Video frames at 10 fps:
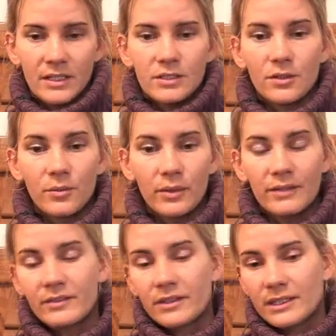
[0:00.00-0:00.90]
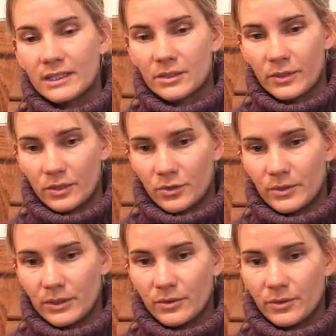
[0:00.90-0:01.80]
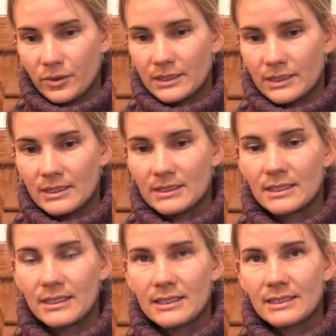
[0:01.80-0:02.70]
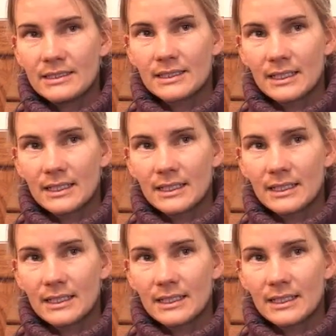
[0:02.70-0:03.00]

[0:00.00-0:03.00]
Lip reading: So one of the things with trail horses is